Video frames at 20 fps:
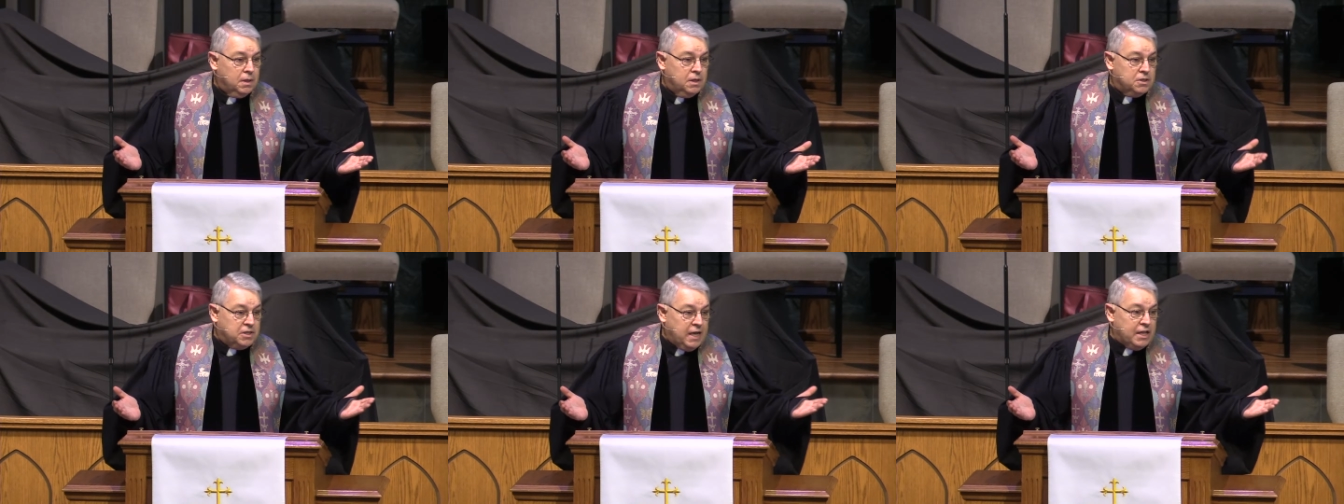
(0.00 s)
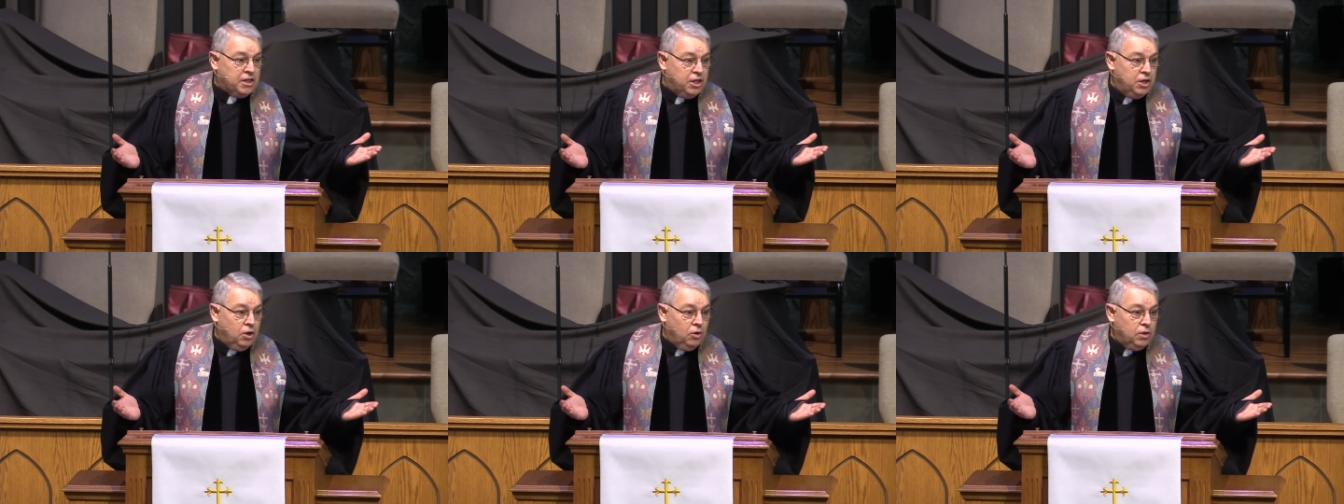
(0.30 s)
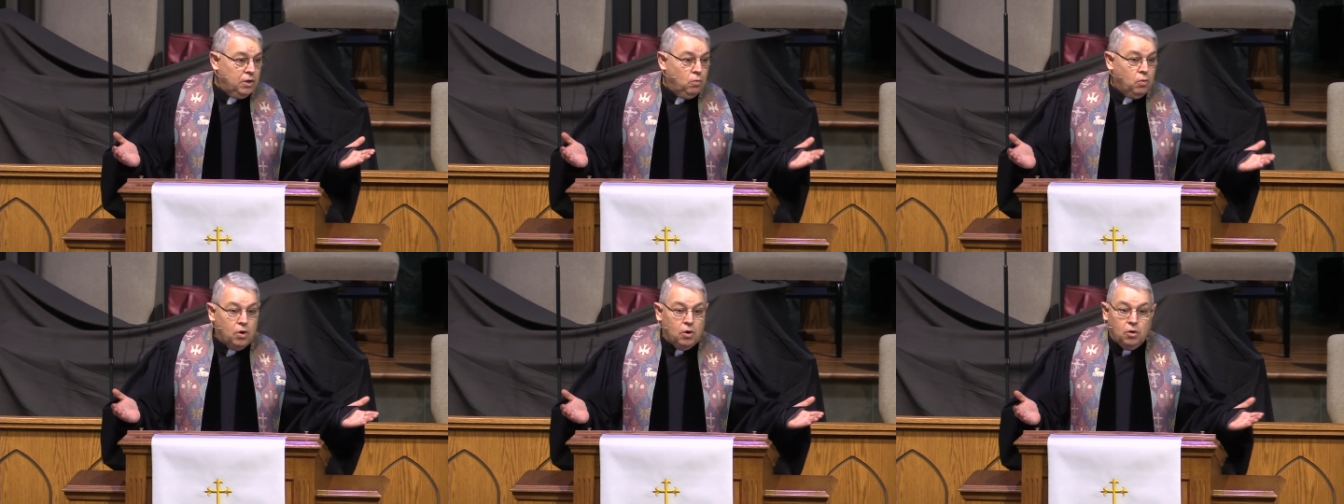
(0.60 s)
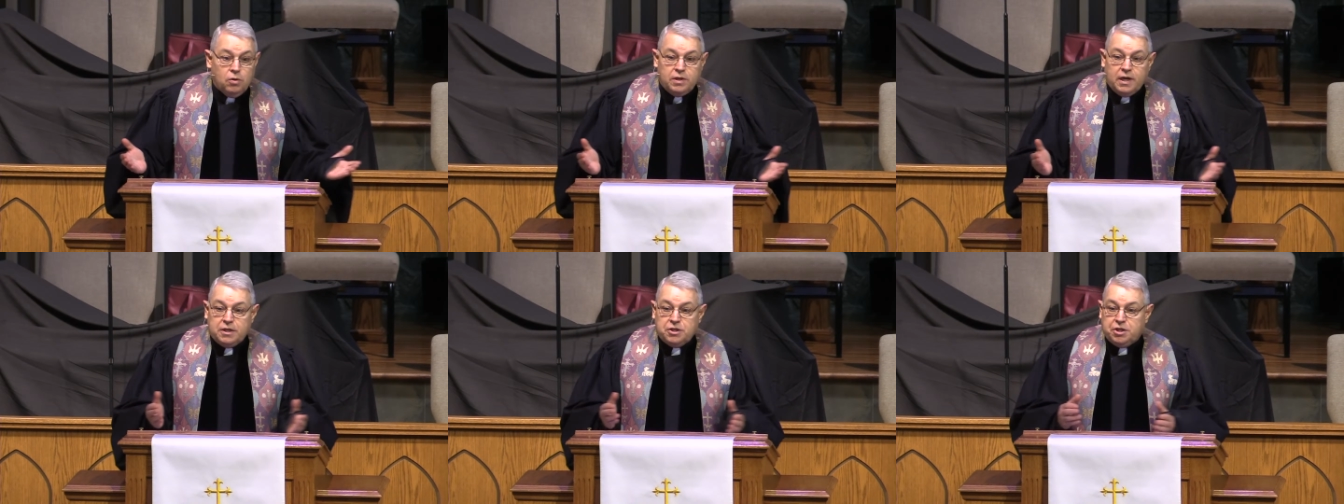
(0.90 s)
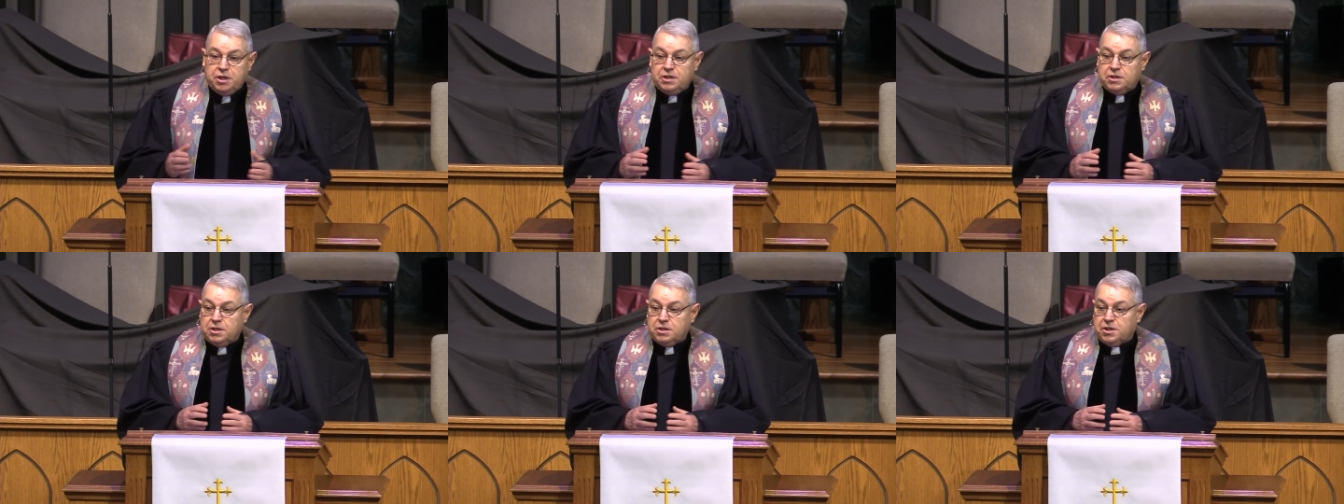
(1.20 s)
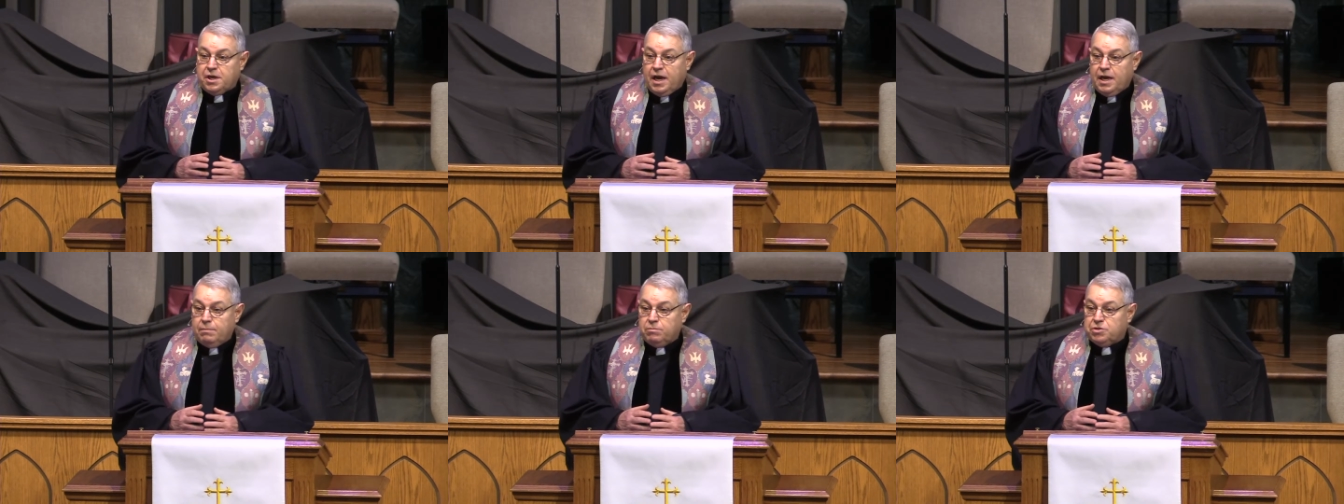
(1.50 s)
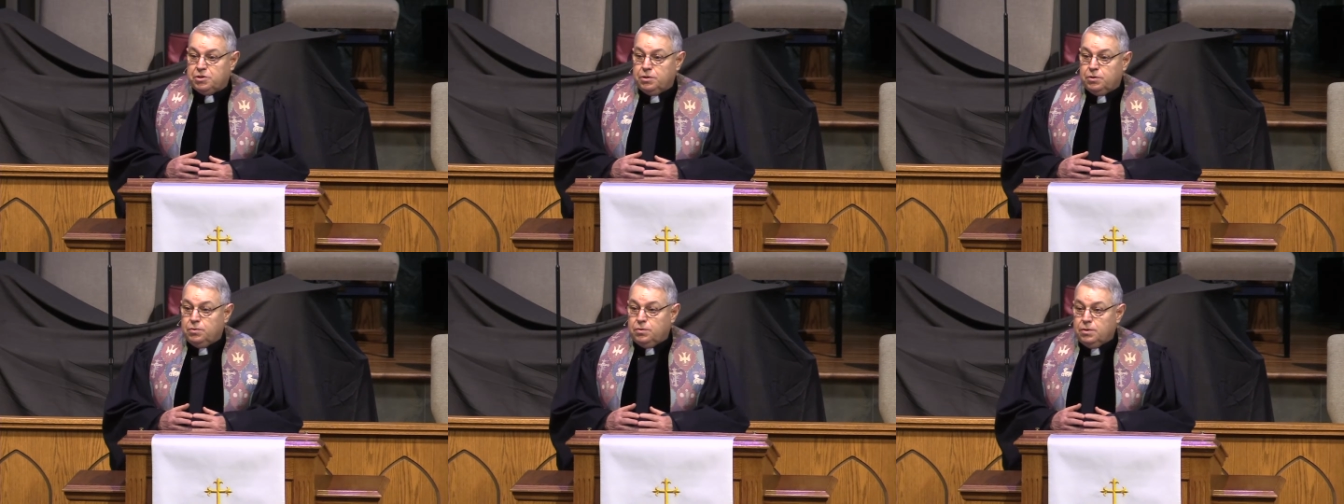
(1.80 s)
Is that the only world that Jesus
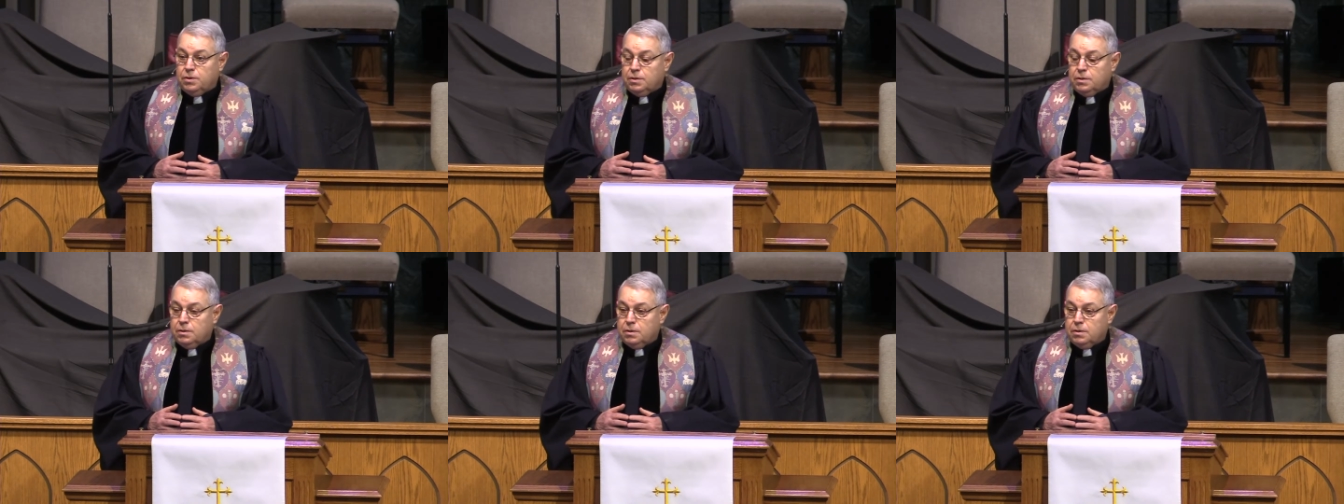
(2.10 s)
came to?